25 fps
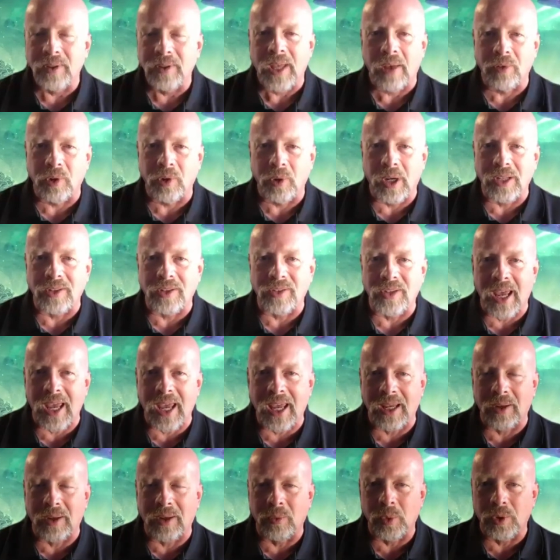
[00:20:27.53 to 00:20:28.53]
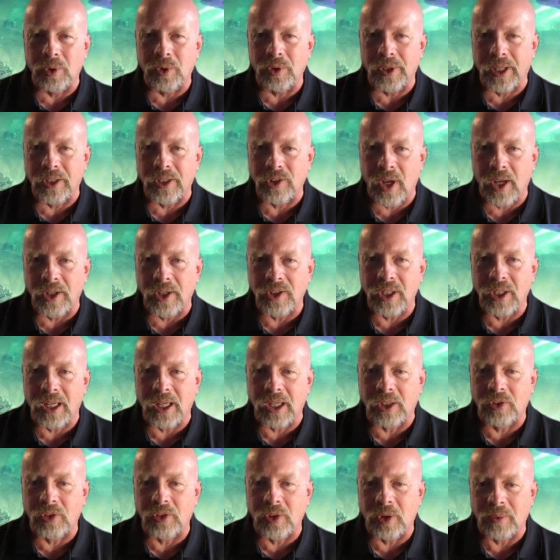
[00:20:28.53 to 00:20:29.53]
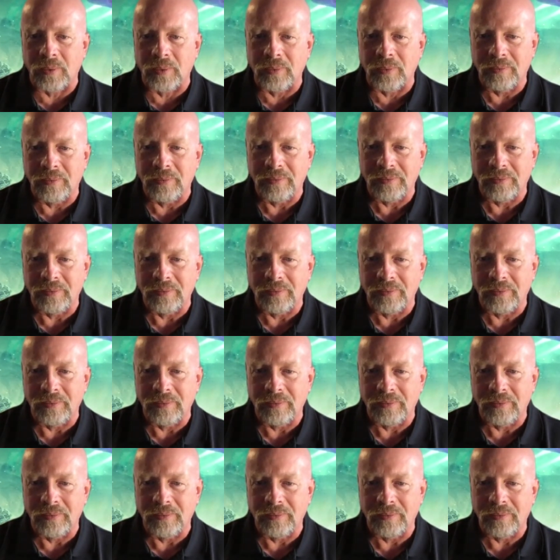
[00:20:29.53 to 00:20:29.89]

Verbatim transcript: Have a great day, and we'll talk to you again soon.